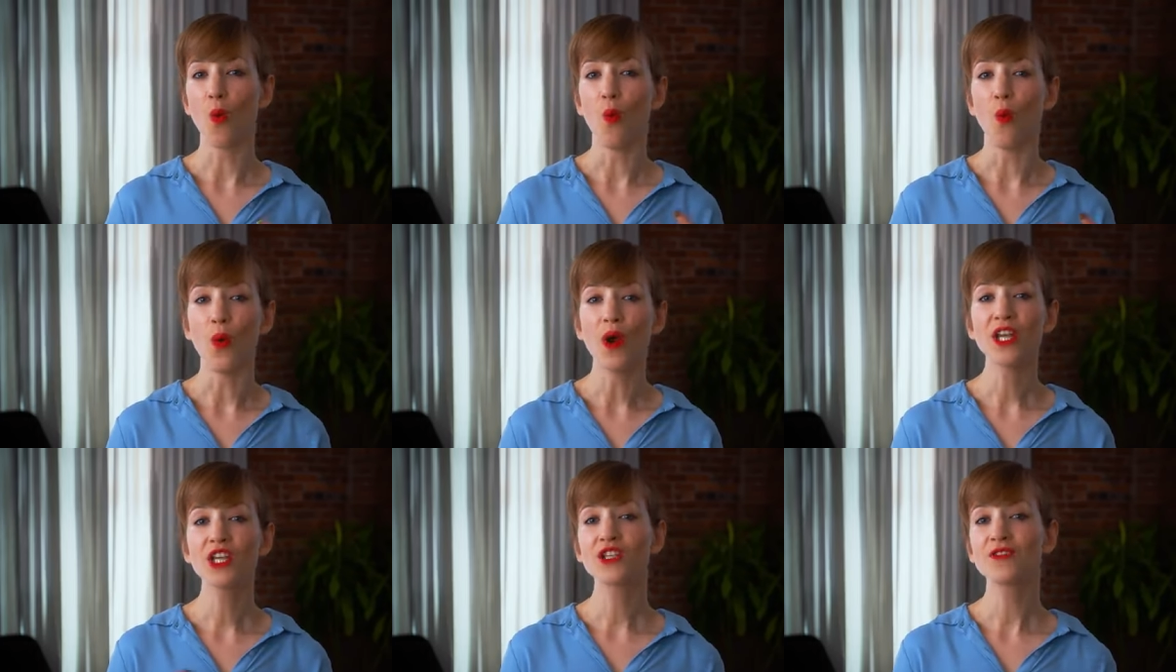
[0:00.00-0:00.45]

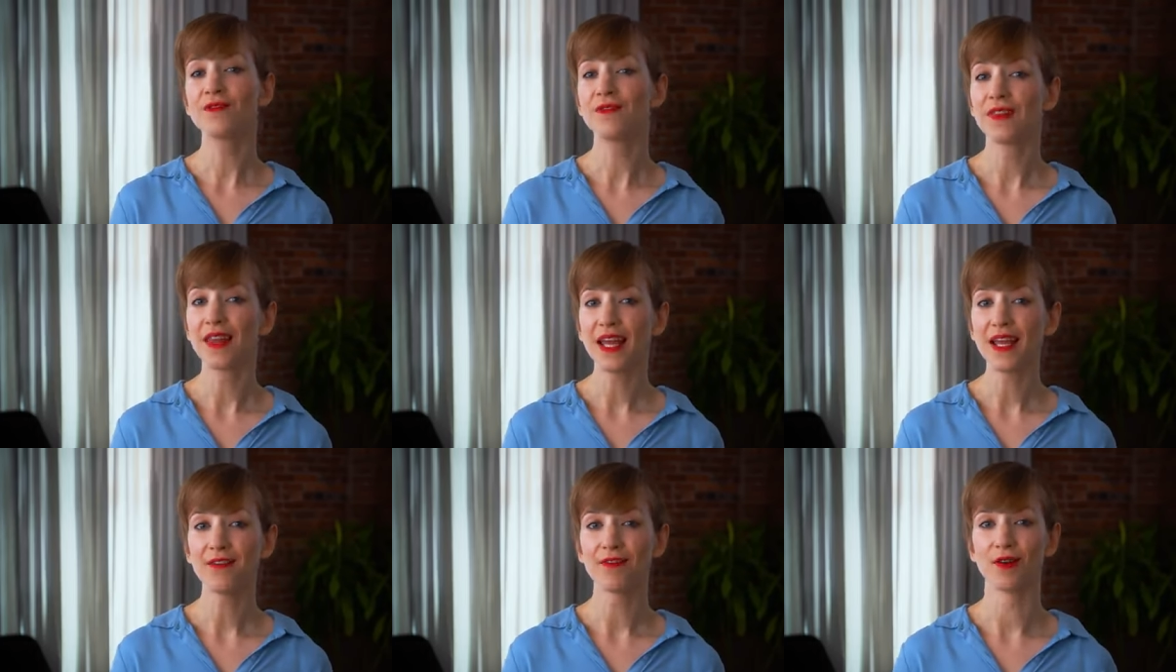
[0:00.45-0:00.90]
which
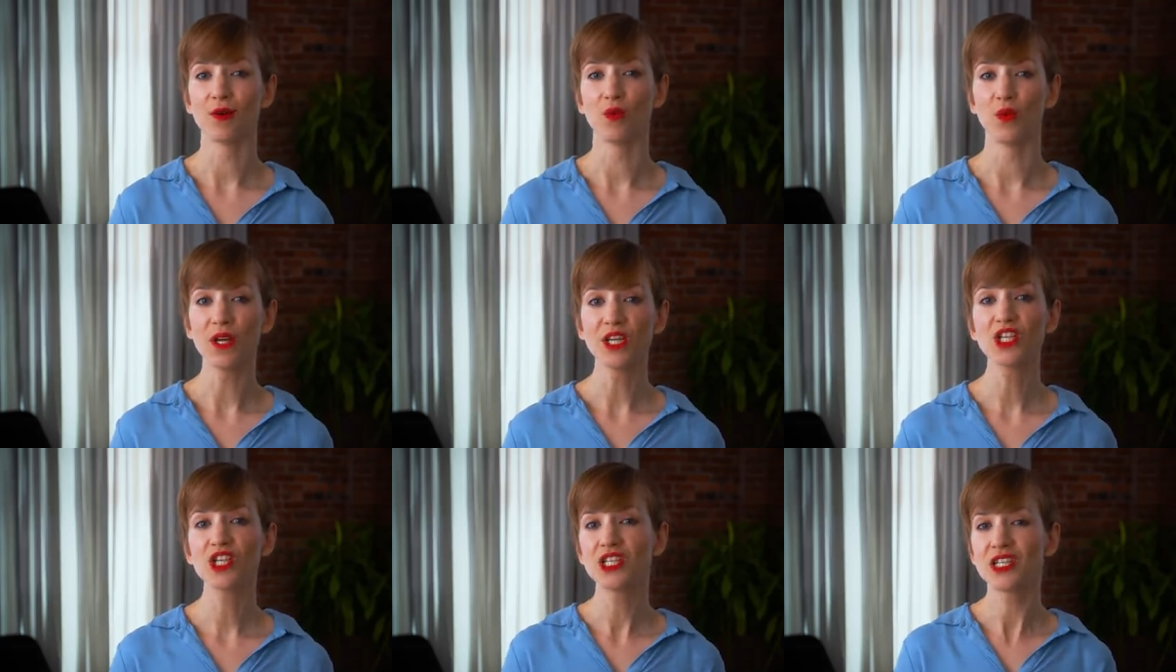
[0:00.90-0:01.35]
flavor,
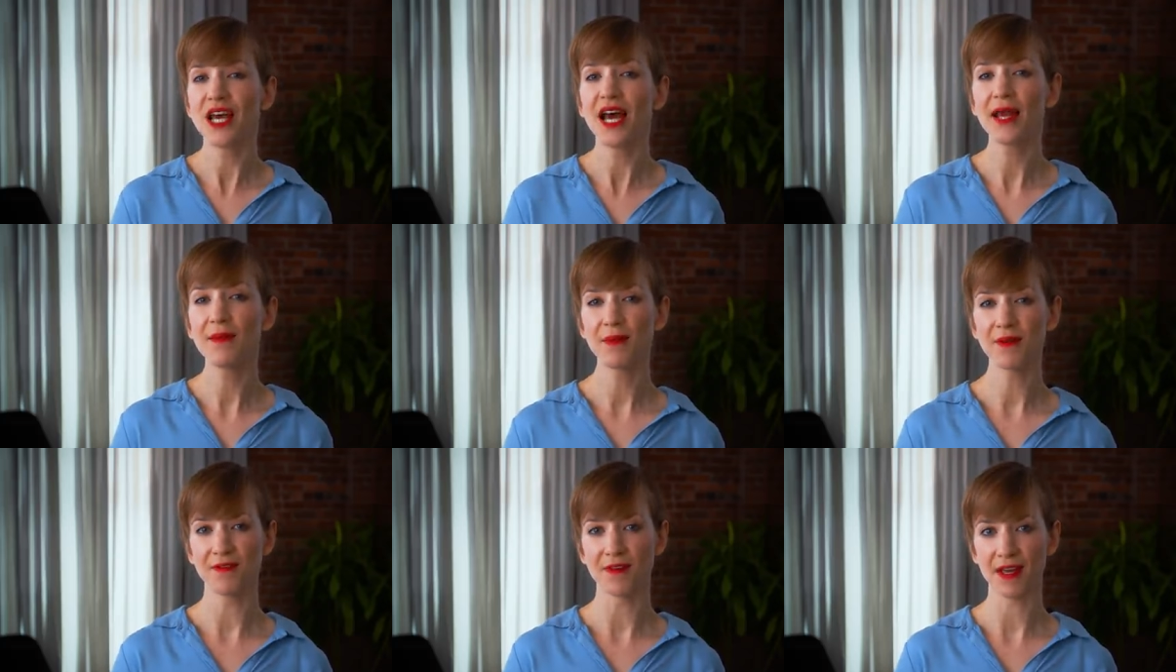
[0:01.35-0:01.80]
which
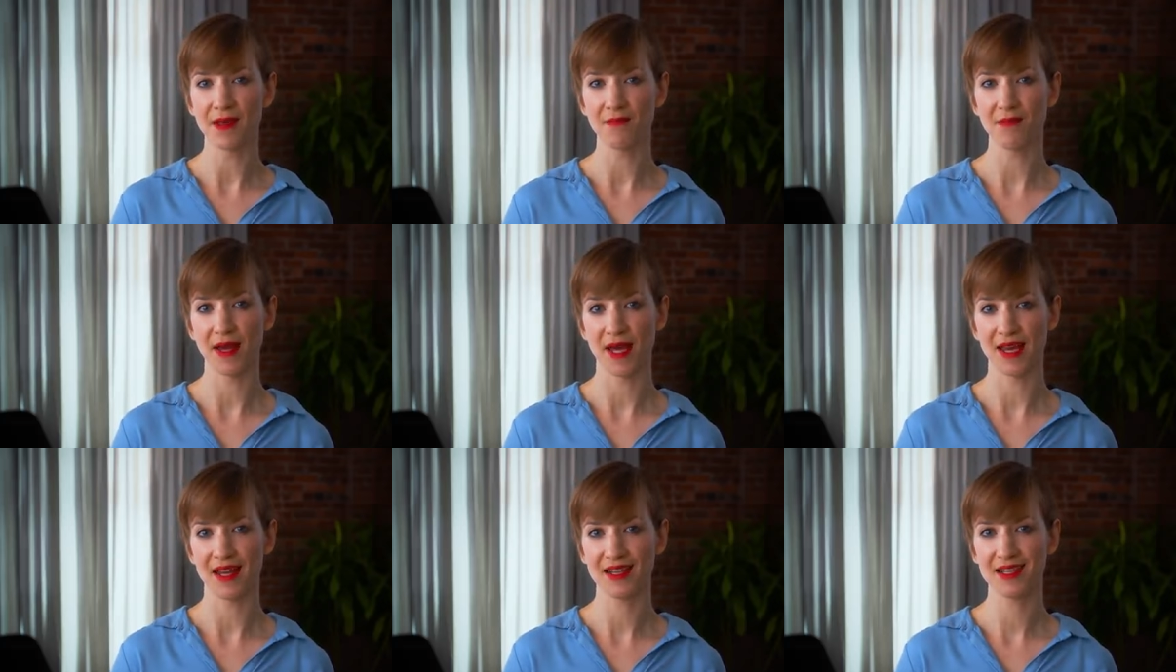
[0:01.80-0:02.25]
type of
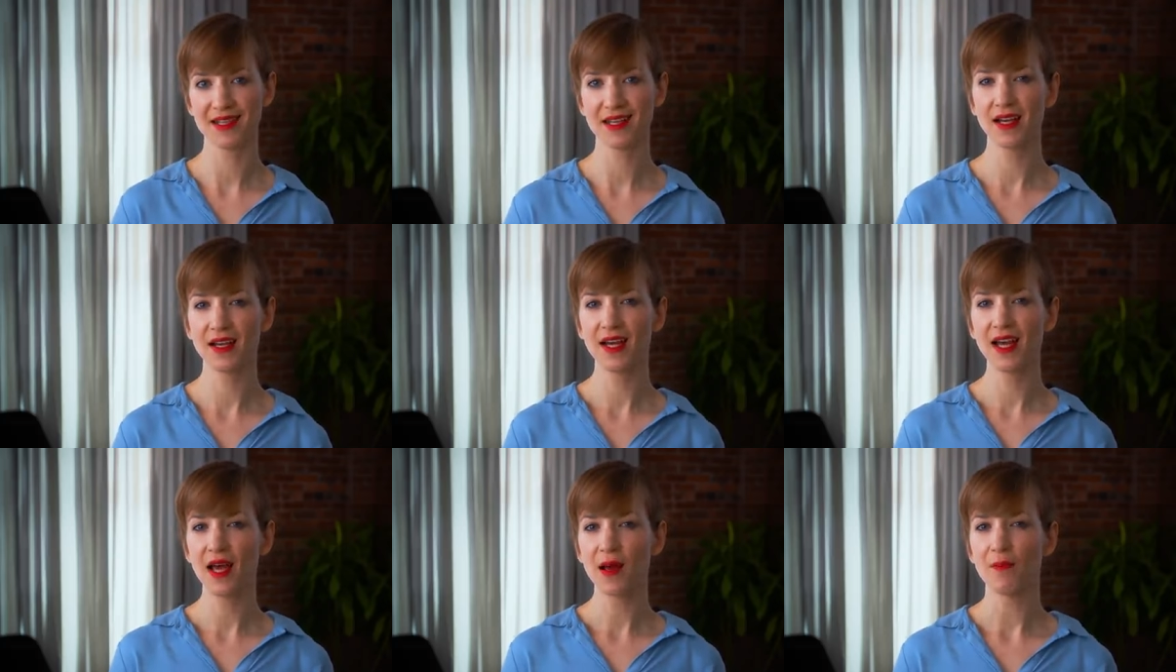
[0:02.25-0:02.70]
impact
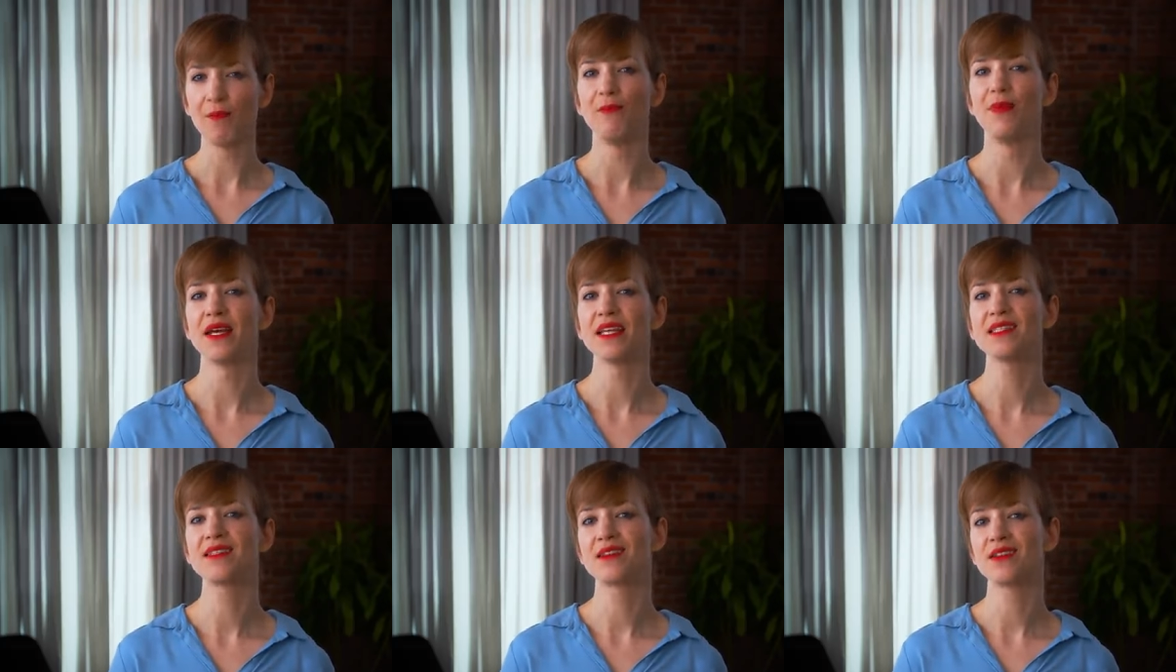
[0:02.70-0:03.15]

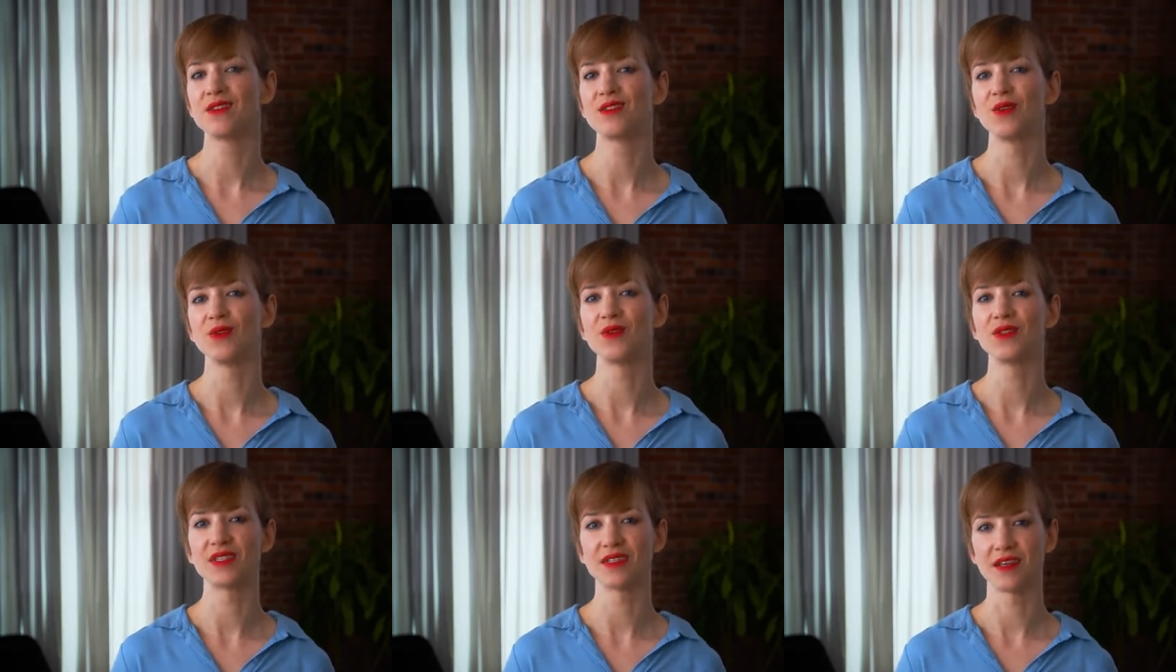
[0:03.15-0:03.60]
best
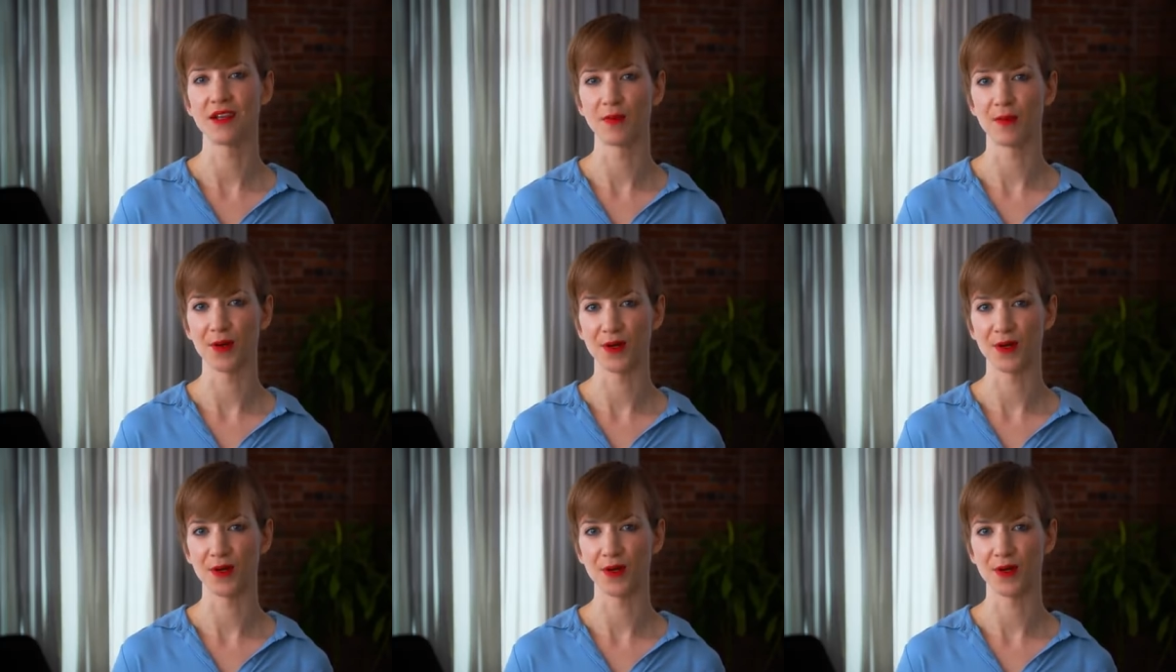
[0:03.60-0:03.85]
suits their